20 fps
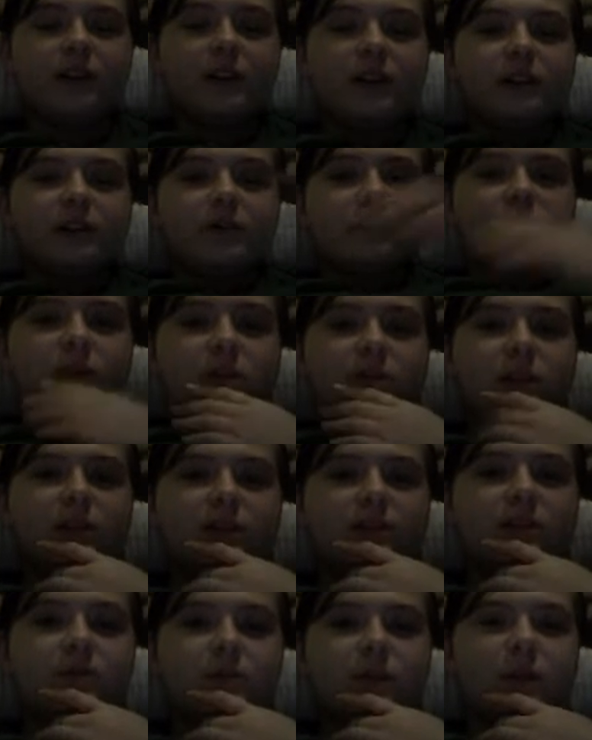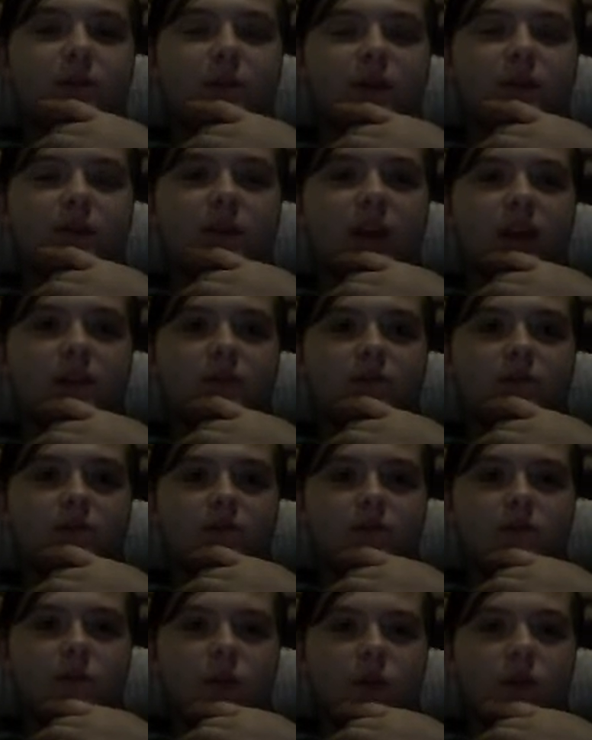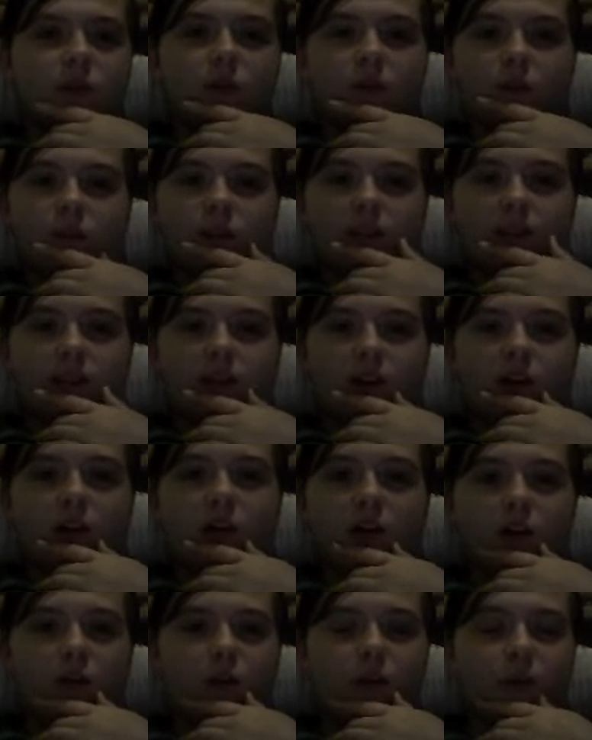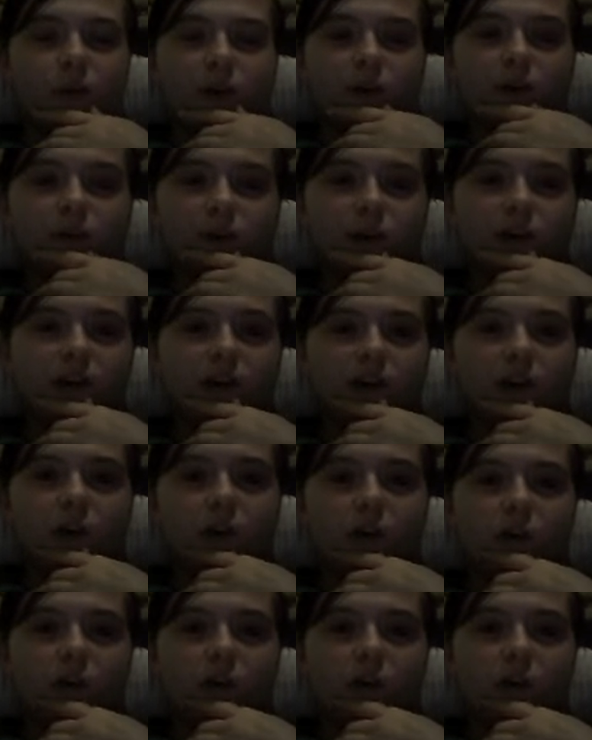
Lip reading: But we were like, who are we gonna call? Who are we gonna prank call?